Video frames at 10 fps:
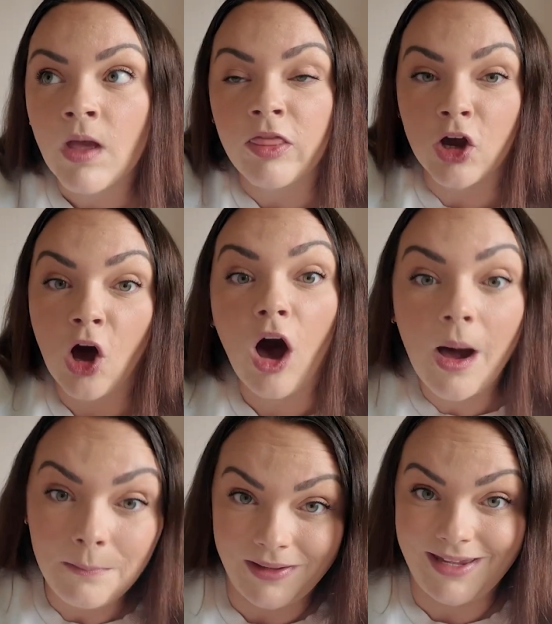the
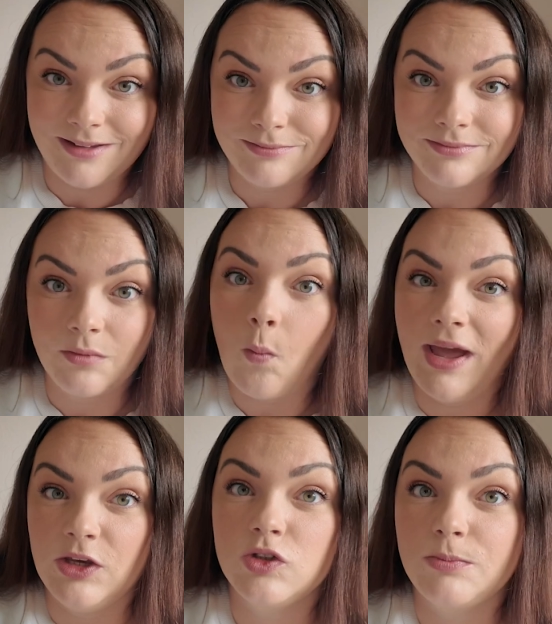carpet
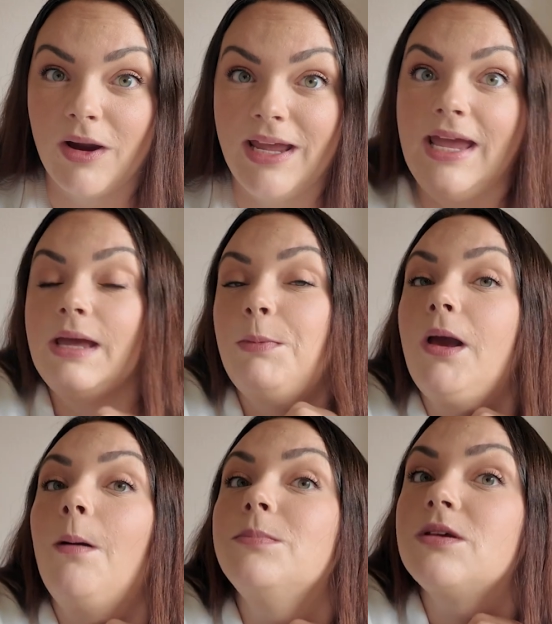where you spray it
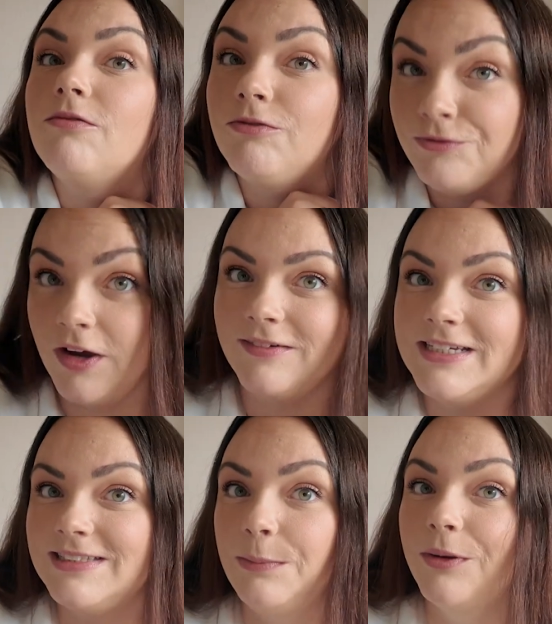becomes very
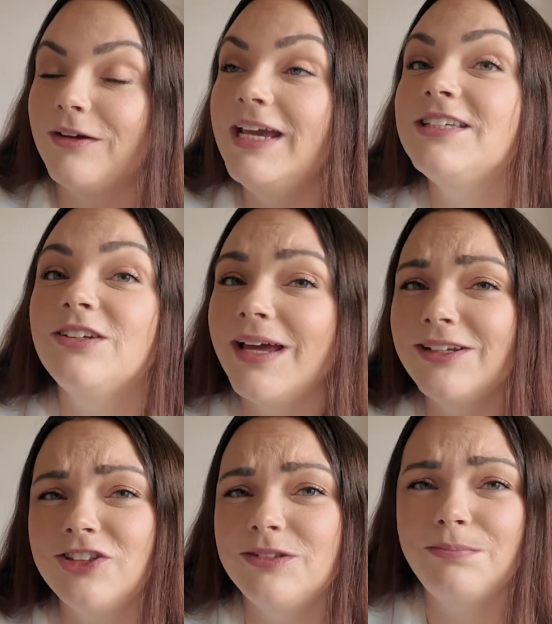slippery. So
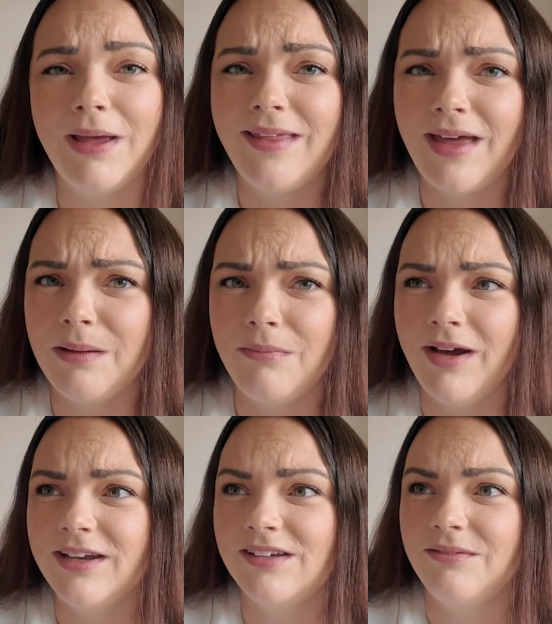like just bear that in
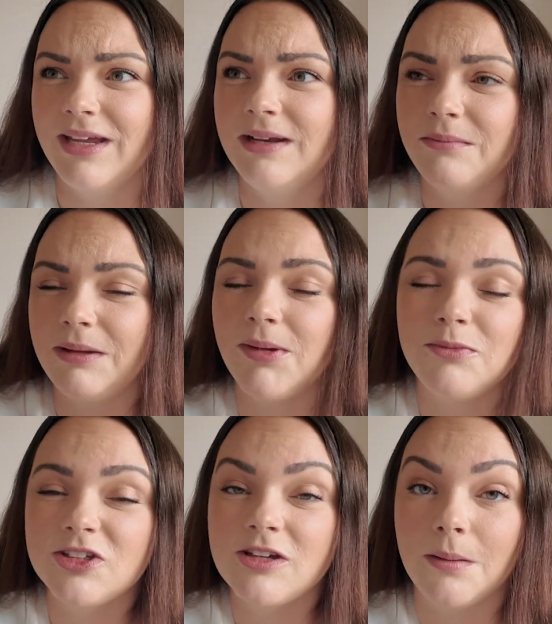mind. I mean, maybe I'm
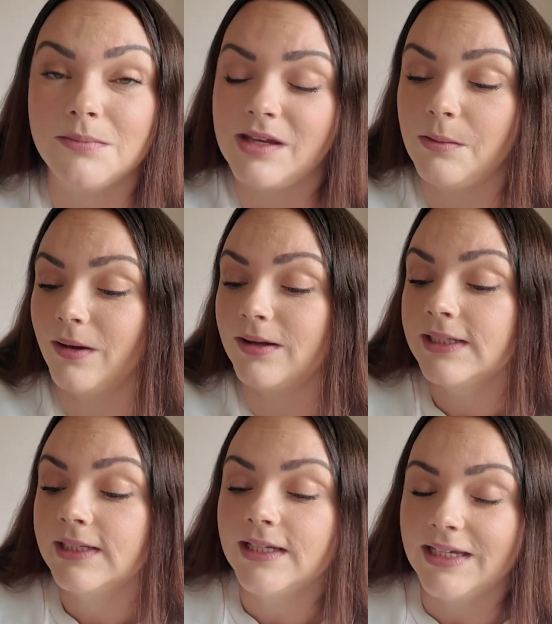just clumsy, but
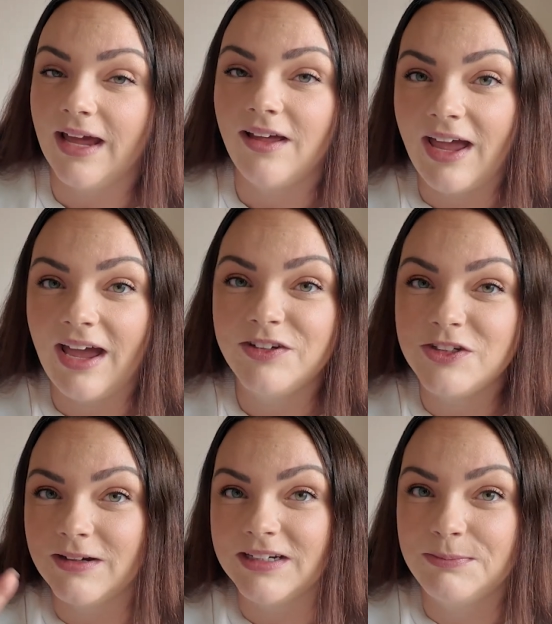yeah, I have to
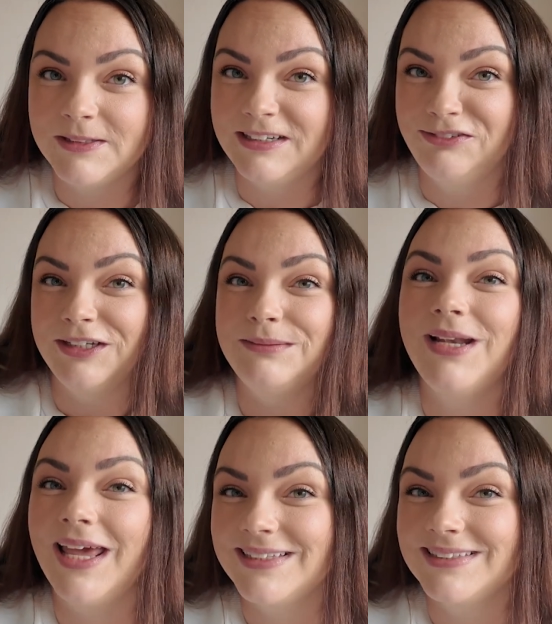do it in a specific
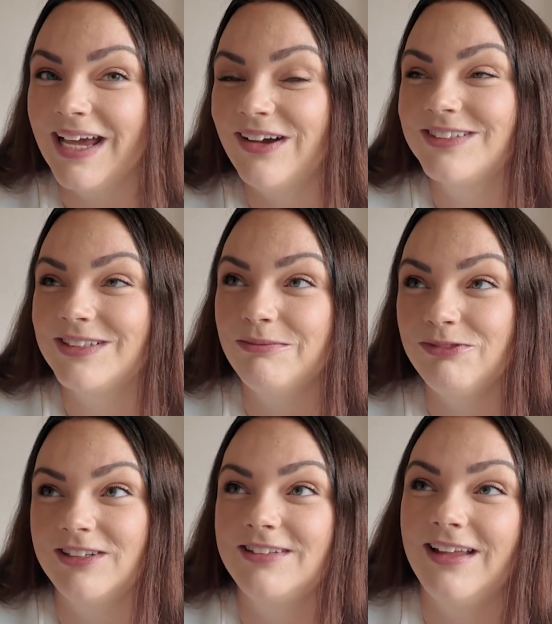place now. So I'm
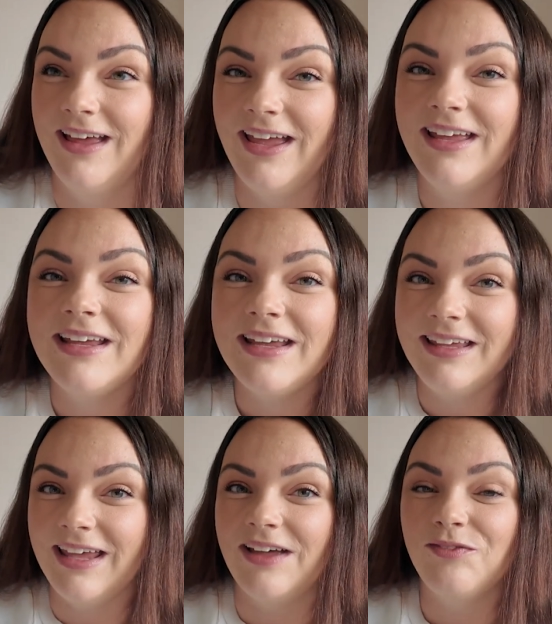just like,
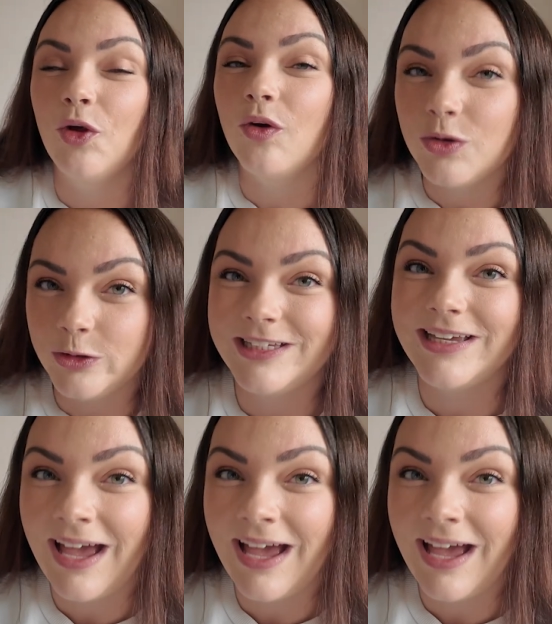yeah, not causing